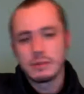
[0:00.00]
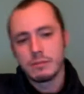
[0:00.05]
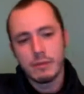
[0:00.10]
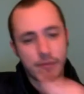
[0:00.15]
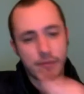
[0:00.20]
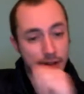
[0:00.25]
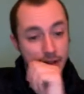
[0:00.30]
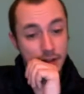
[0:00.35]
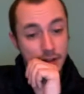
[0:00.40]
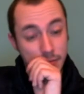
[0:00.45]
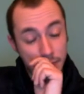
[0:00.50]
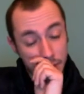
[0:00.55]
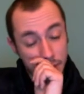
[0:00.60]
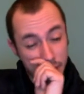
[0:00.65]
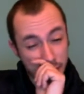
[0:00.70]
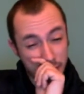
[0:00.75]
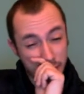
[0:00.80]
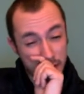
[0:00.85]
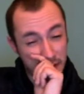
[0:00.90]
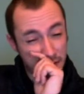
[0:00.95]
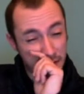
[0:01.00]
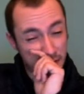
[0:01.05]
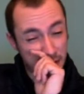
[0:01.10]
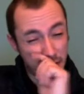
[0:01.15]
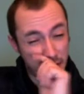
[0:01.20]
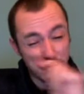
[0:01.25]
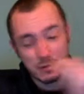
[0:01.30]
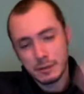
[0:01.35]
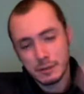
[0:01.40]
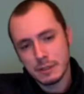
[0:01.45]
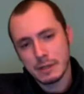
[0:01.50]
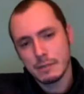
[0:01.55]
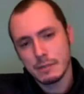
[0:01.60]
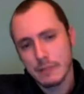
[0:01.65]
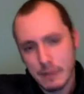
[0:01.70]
Prevented bishop G5 or something.